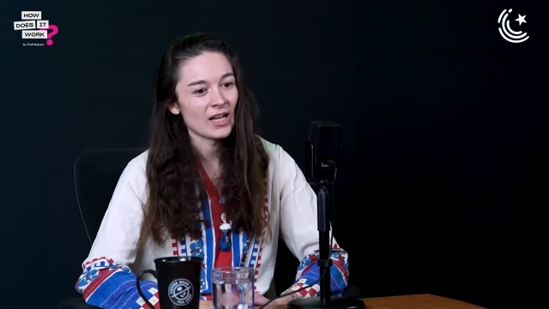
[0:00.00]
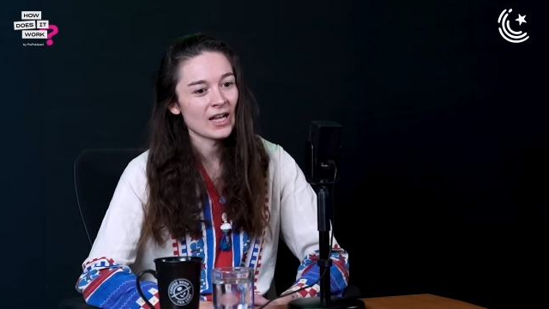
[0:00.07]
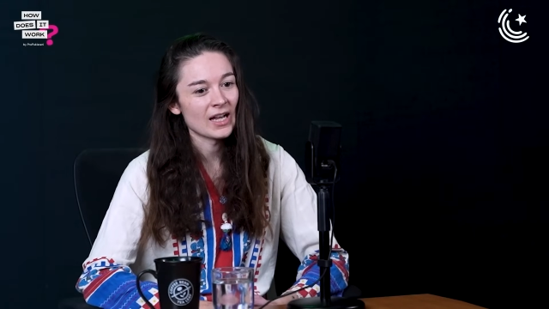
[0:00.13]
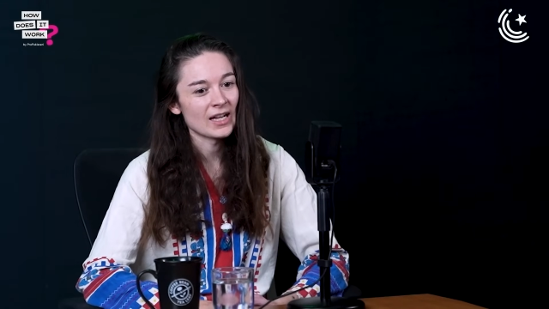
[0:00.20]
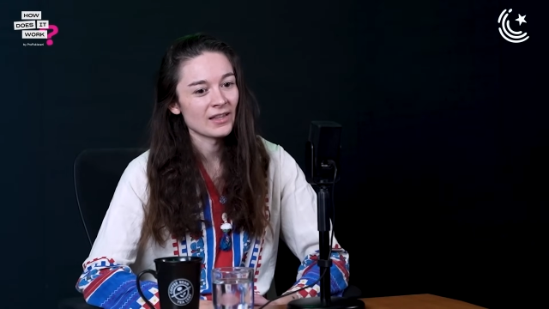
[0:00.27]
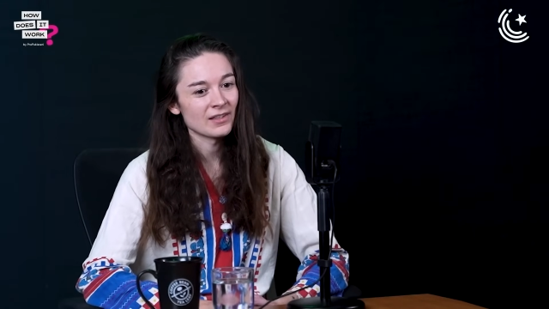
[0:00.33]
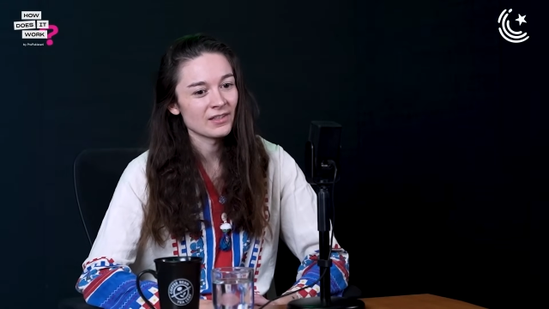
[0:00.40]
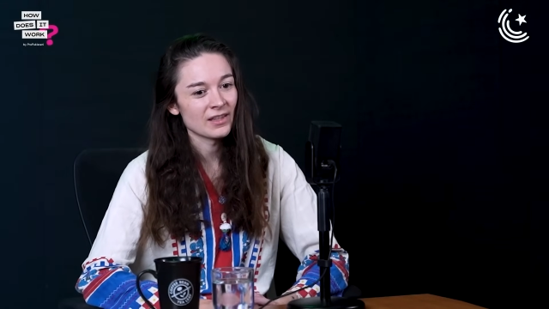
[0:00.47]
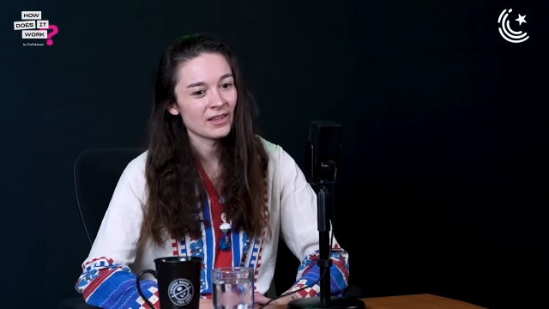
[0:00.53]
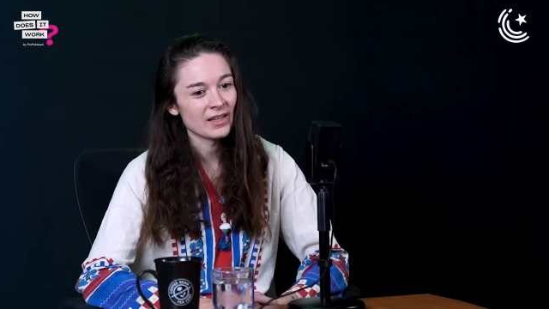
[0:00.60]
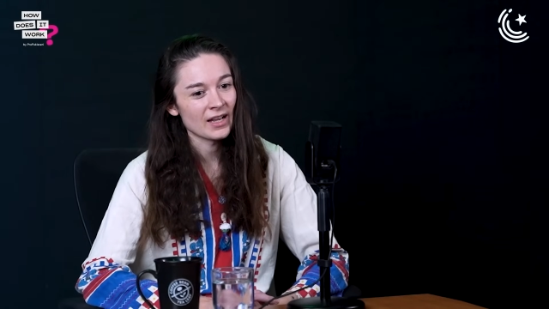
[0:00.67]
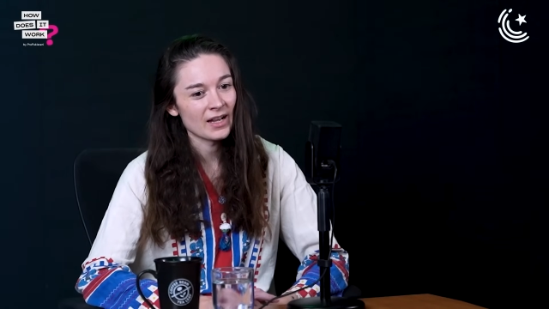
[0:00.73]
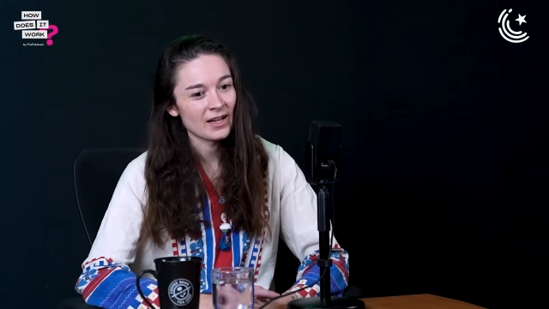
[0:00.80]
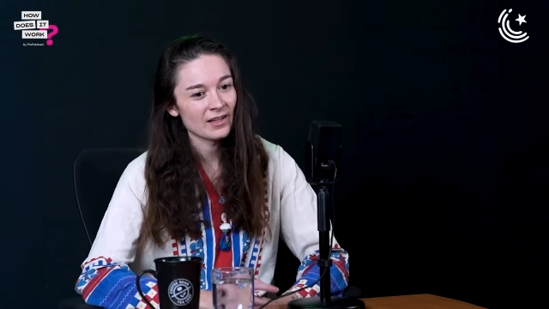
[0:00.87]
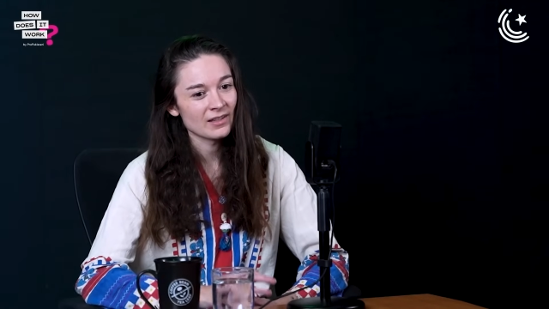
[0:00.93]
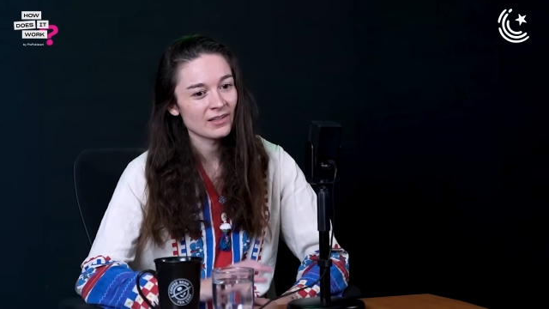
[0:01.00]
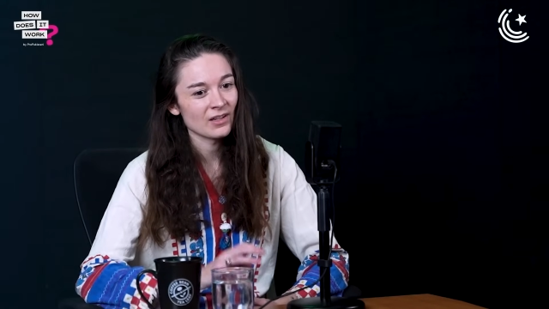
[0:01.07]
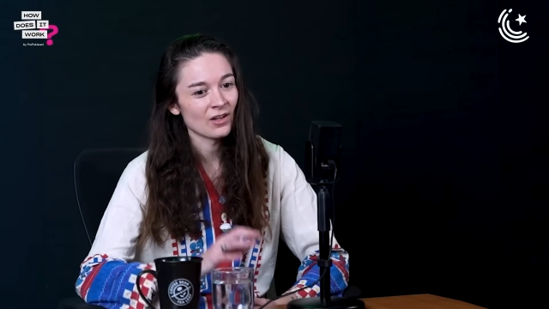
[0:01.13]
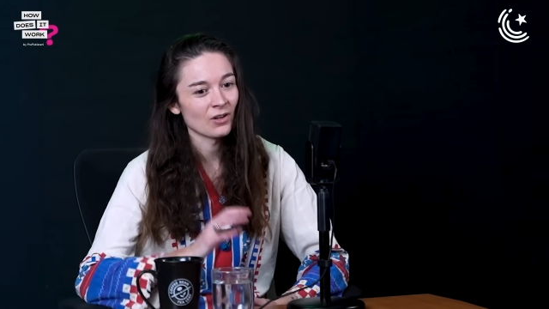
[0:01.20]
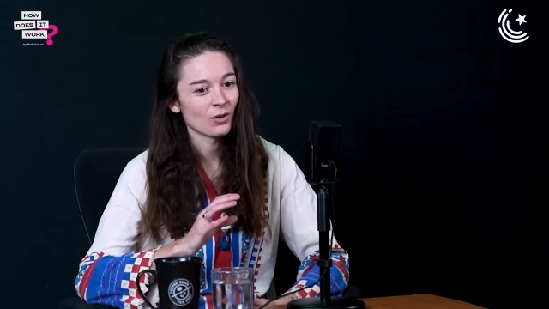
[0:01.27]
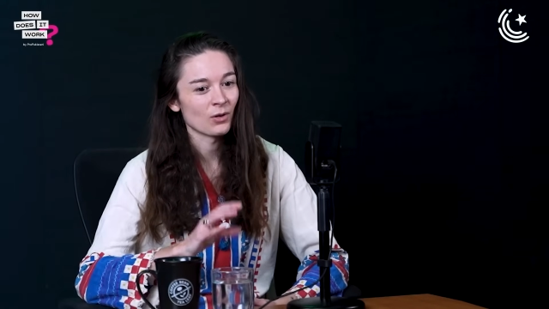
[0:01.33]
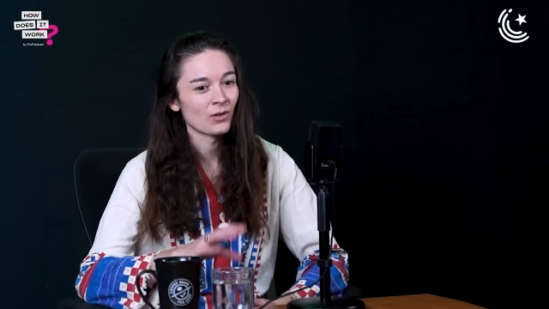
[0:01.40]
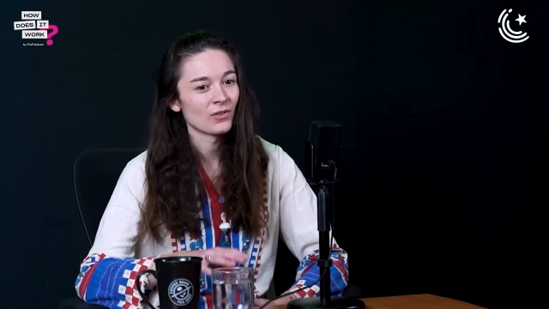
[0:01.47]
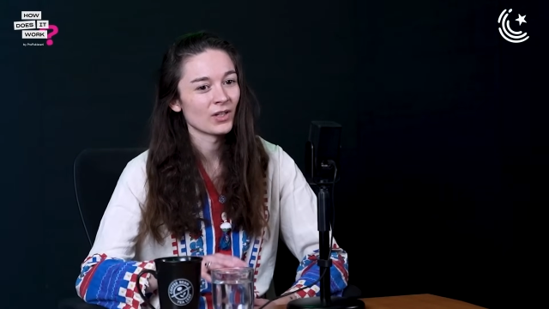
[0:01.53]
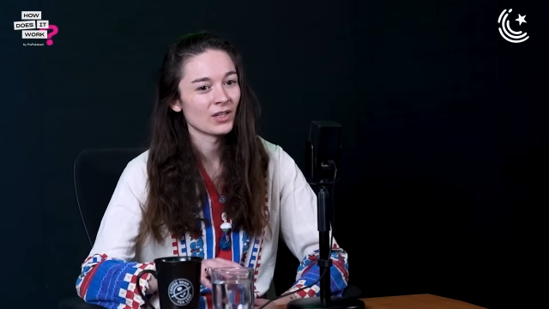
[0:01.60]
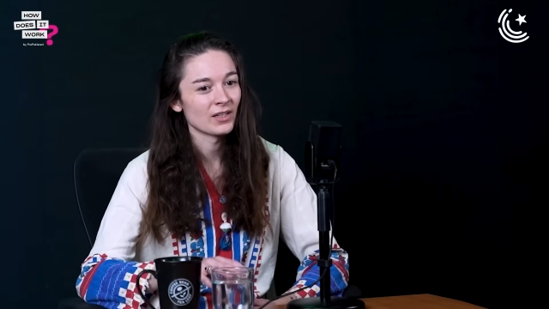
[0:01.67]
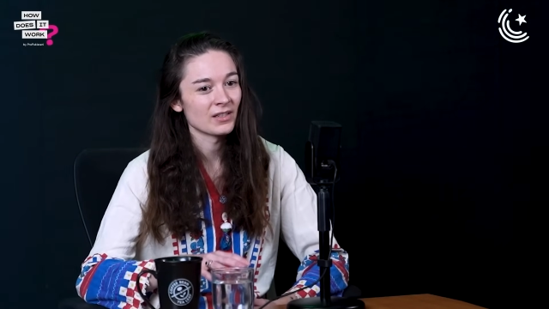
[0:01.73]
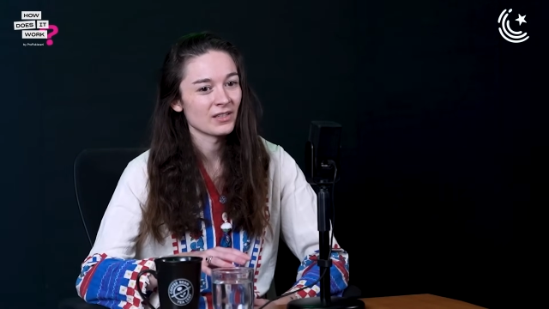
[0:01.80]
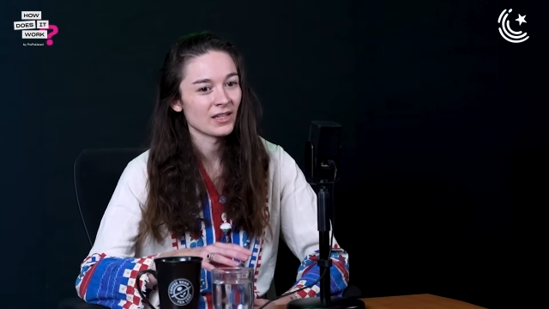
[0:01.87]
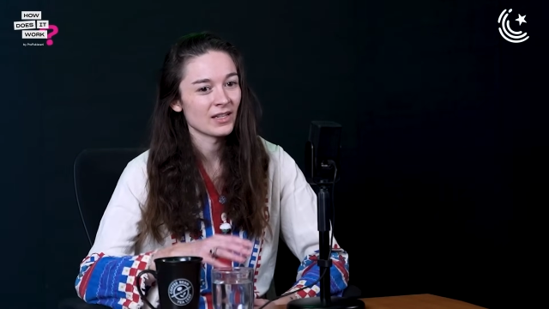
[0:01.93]
And that
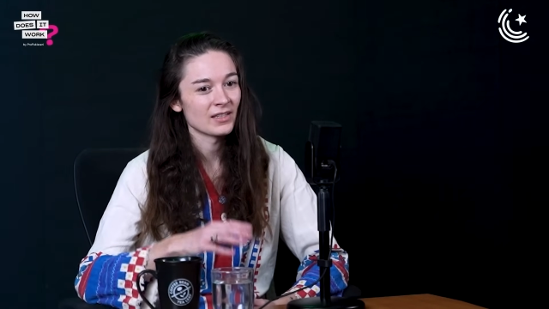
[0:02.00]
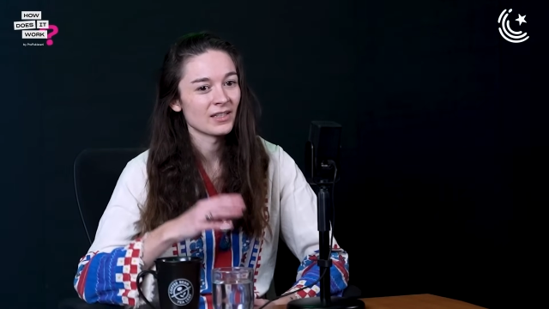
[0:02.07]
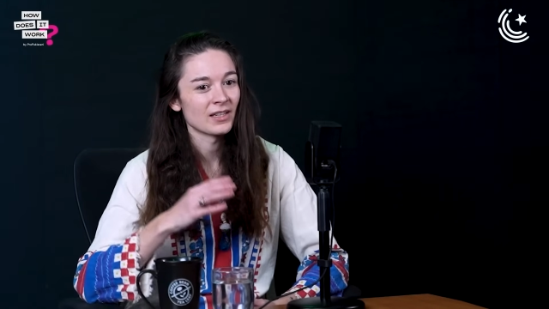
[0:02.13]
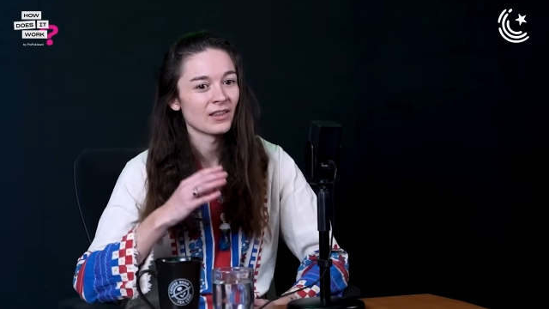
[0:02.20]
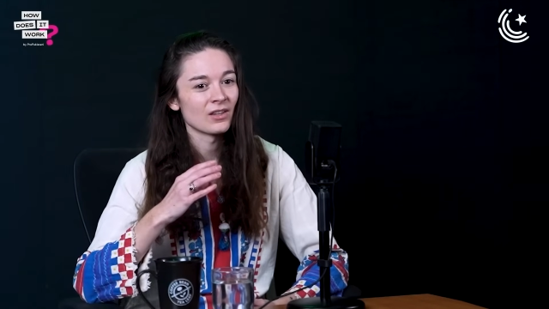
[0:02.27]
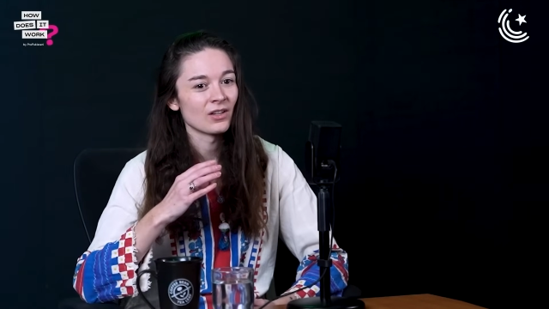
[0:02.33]
unequivocally stated